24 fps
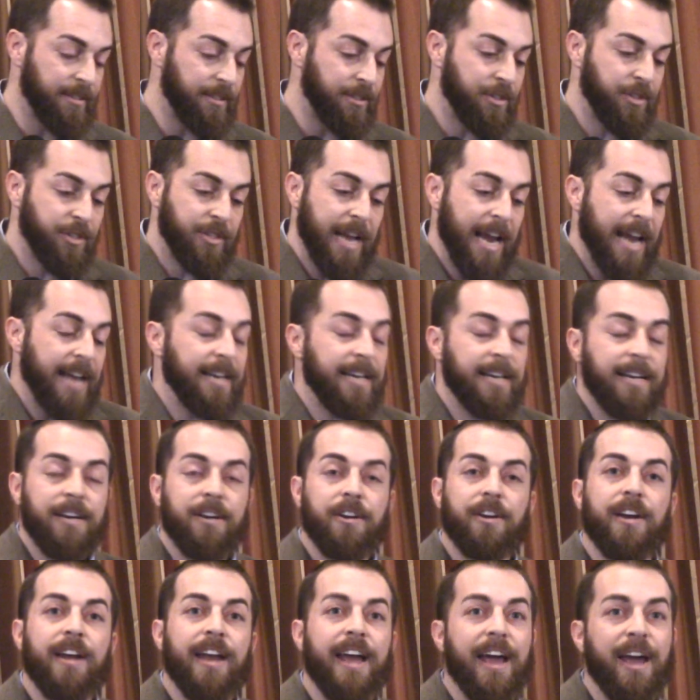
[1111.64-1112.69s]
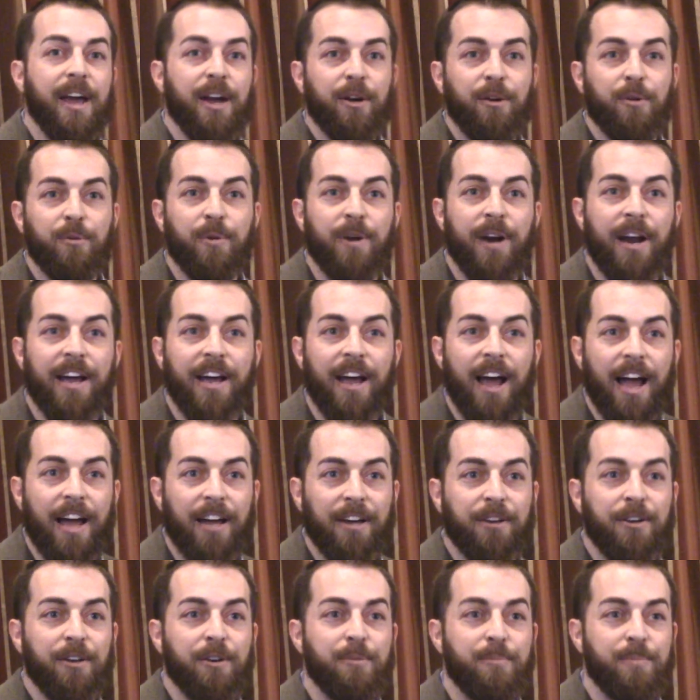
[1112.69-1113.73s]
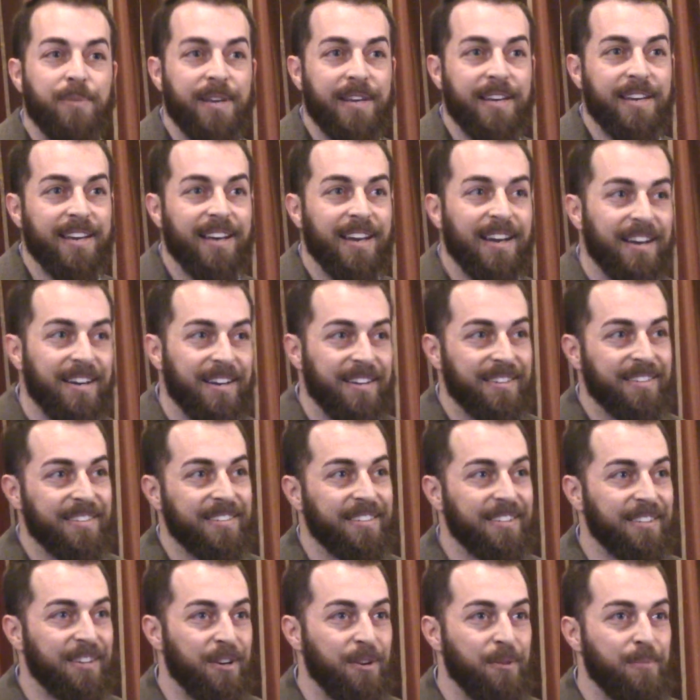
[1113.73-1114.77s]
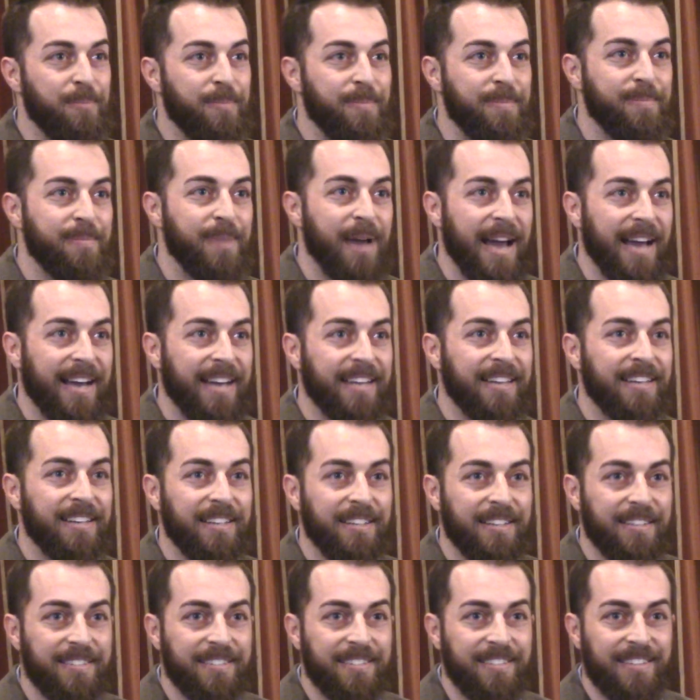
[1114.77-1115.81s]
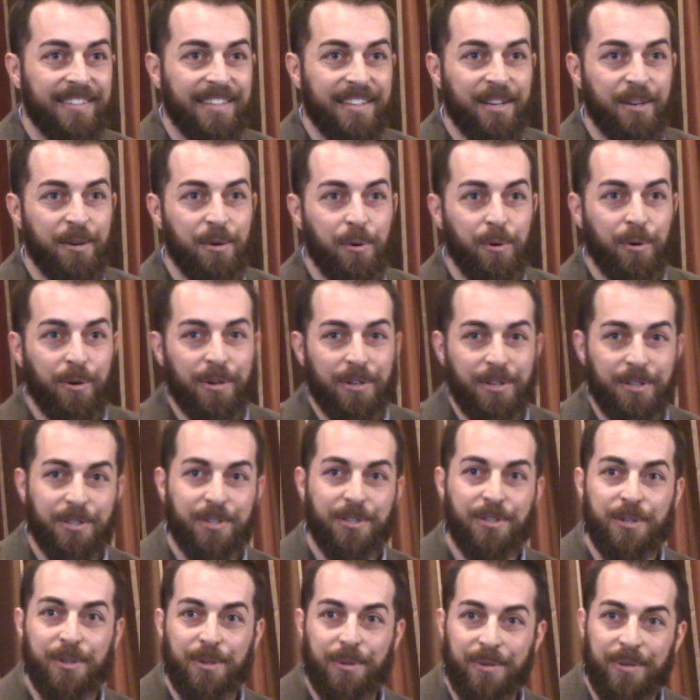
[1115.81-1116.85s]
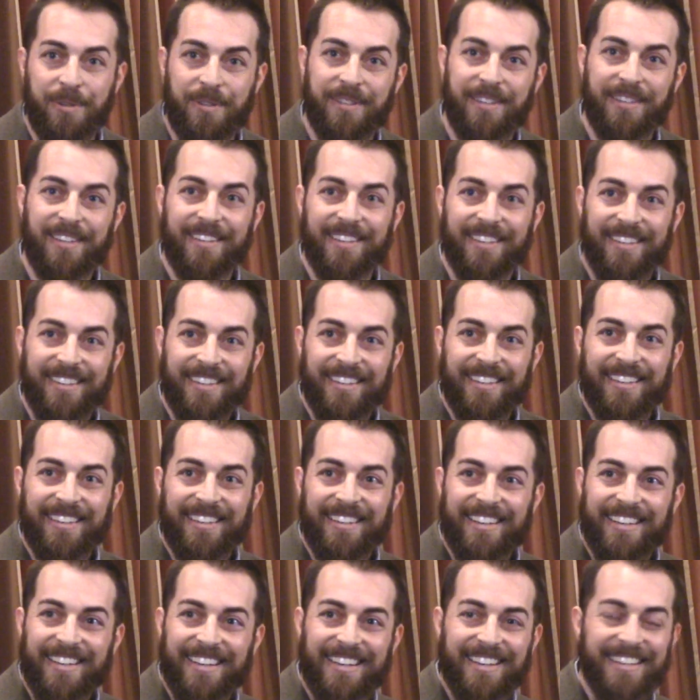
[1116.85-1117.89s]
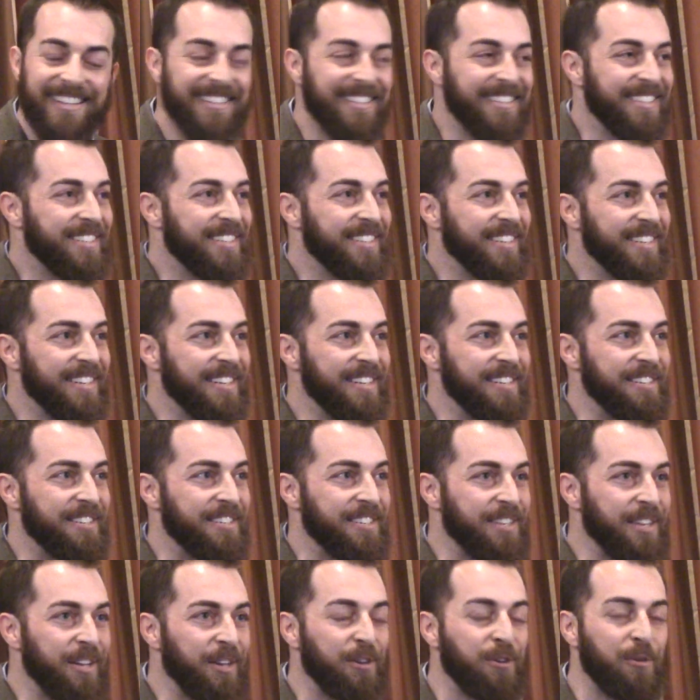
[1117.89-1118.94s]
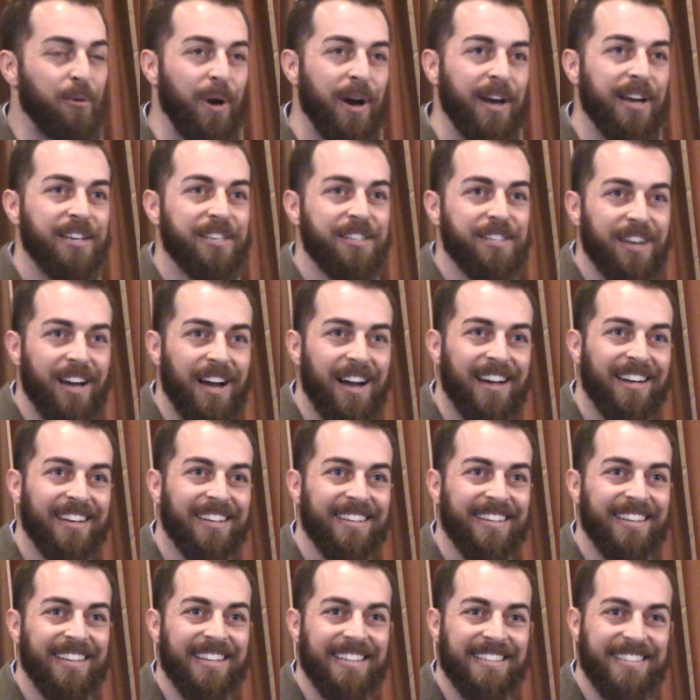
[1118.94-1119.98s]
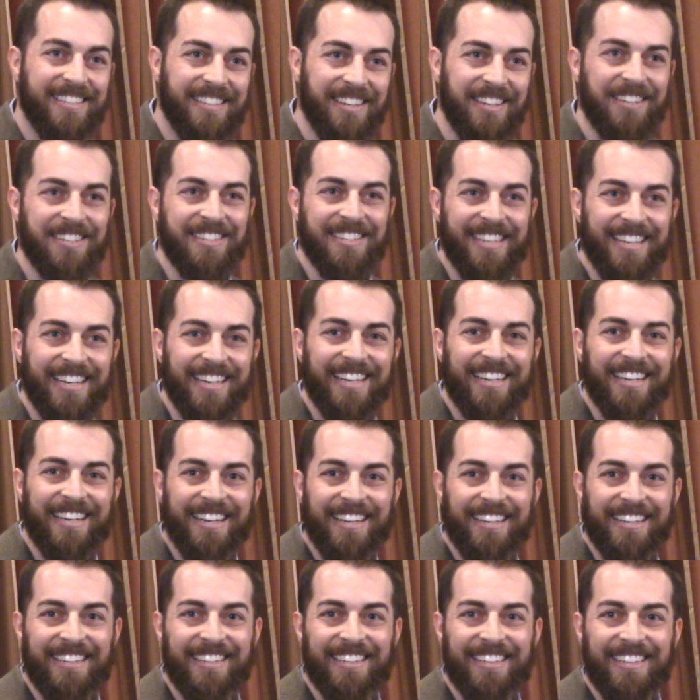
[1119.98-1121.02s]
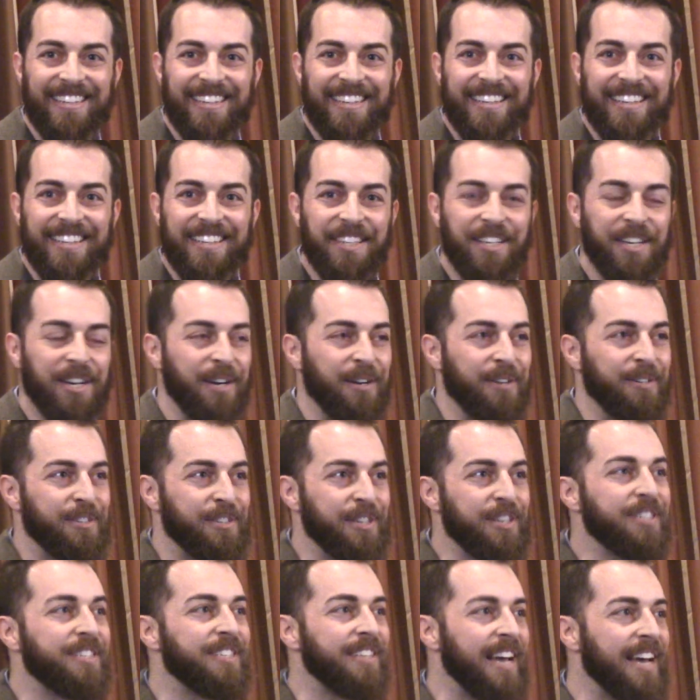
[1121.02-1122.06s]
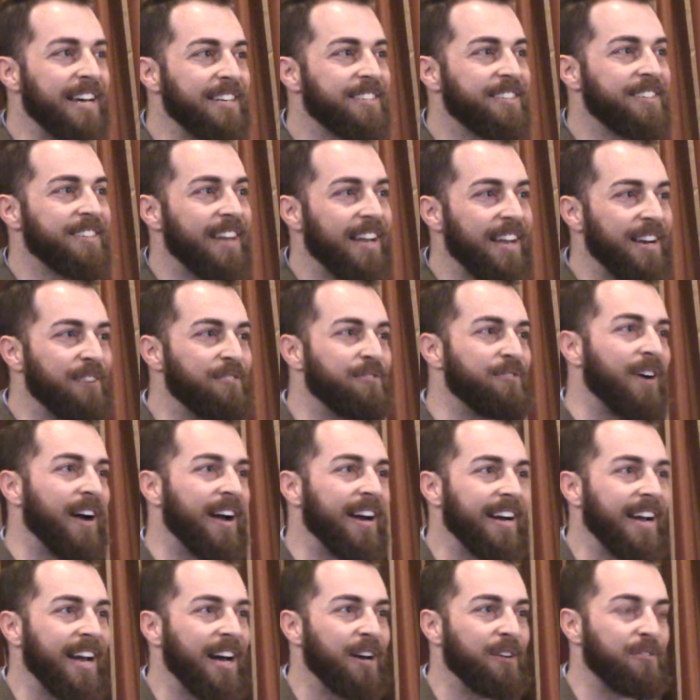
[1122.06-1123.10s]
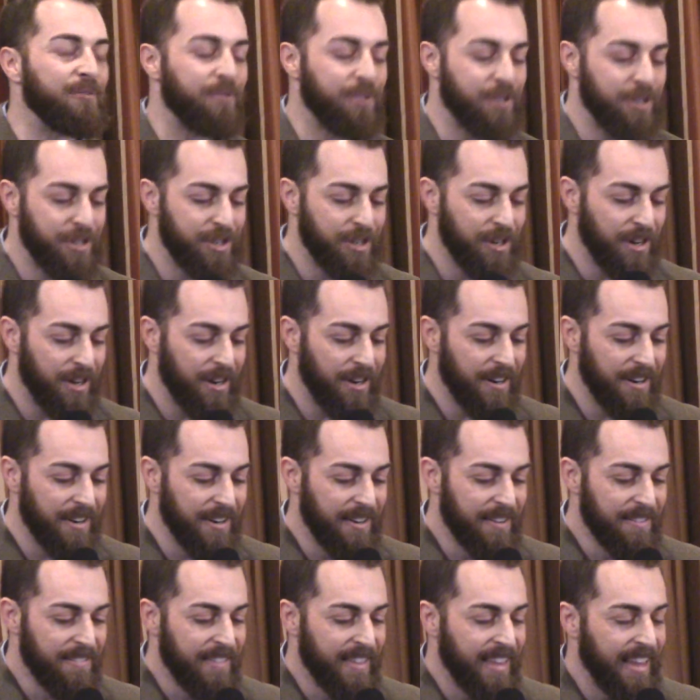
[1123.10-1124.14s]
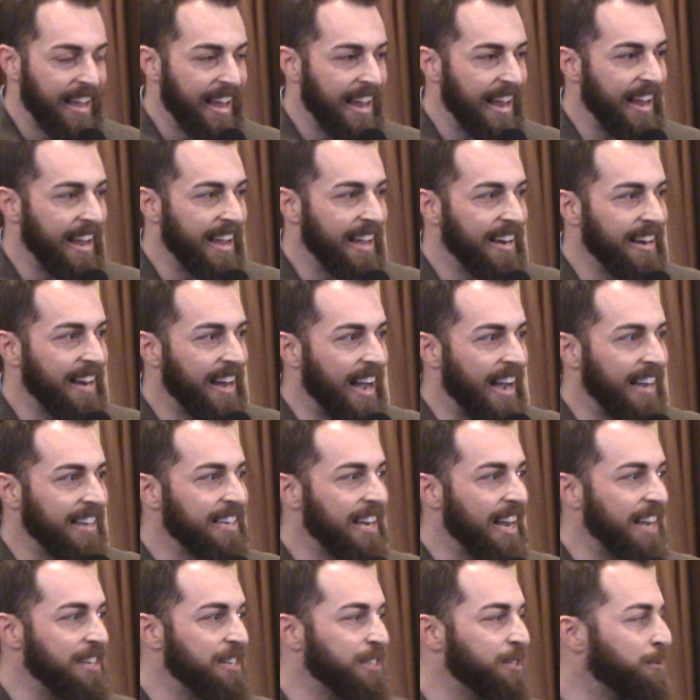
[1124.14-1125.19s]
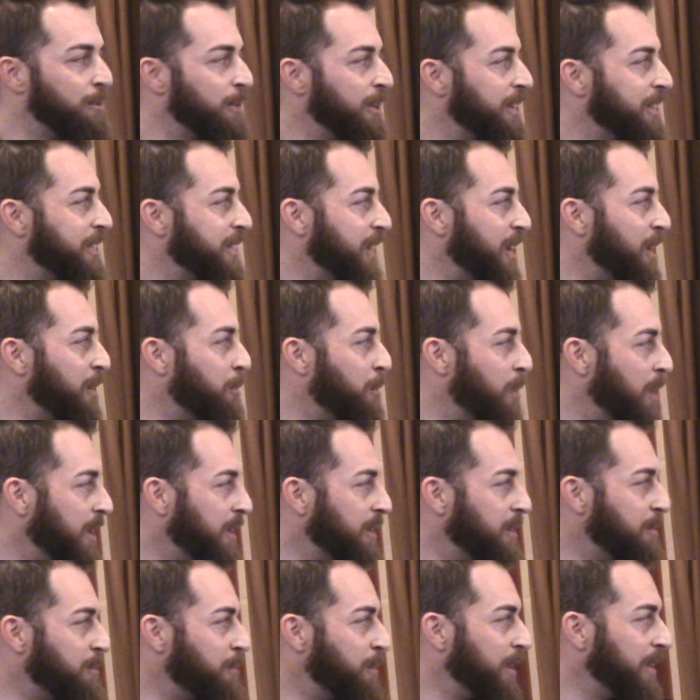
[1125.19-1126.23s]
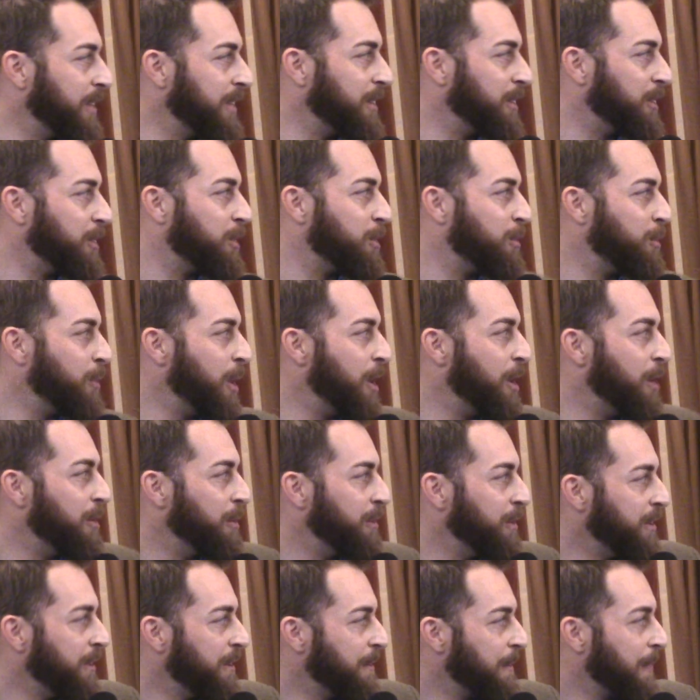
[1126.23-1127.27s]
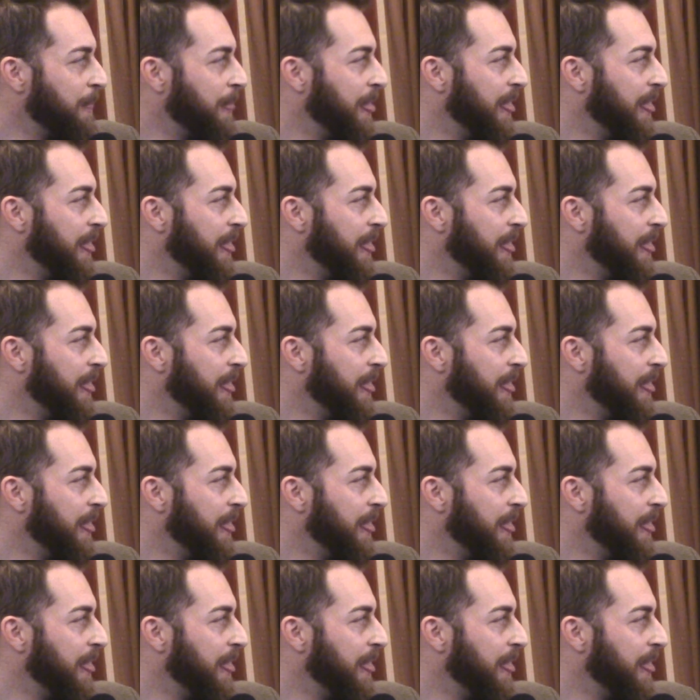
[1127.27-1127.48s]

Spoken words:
standing here today when I could be, you know, back in an orange suit is still quite a shock. It's still sinking in. You know, just yesterday to find out for sure. And I just want to share one little quote